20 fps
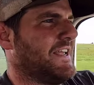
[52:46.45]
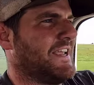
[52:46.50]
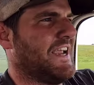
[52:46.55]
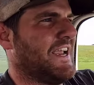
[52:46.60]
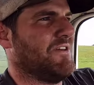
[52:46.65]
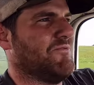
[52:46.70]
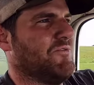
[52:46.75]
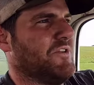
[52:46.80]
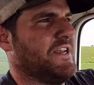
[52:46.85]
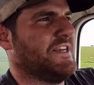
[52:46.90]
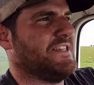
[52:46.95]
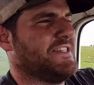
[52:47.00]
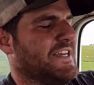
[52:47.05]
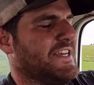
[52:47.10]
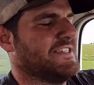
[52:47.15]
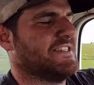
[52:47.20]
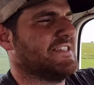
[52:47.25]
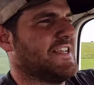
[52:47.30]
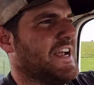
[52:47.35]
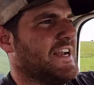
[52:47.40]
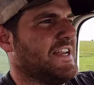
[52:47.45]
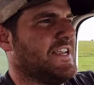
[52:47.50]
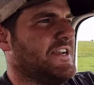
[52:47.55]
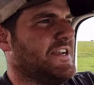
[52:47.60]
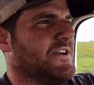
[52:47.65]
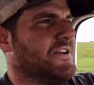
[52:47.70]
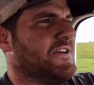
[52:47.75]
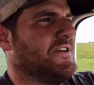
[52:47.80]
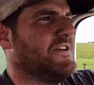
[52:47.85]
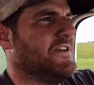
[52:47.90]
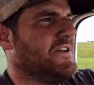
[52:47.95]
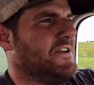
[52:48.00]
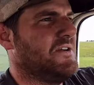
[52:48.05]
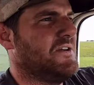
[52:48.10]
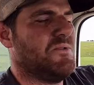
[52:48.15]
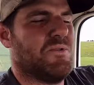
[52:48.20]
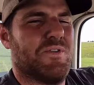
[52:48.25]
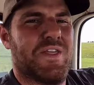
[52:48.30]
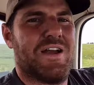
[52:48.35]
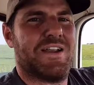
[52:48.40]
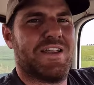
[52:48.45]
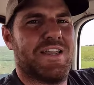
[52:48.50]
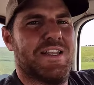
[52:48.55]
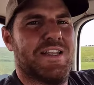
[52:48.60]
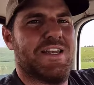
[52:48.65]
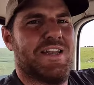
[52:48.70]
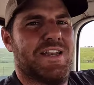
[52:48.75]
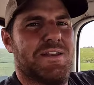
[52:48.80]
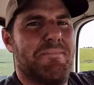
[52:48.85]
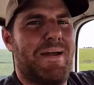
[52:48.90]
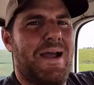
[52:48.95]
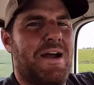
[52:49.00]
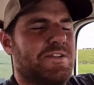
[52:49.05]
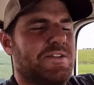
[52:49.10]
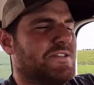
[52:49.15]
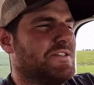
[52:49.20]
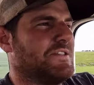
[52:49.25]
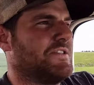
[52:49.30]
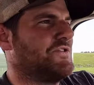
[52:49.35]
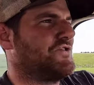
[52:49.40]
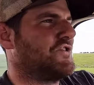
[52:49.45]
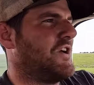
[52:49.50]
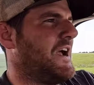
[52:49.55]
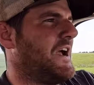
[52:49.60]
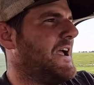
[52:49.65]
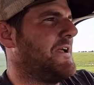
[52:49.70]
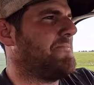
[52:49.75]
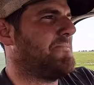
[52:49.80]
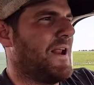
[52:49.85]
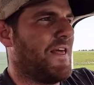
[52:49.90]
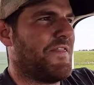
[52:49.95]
I can't really test that here without getting in the mountains and trying,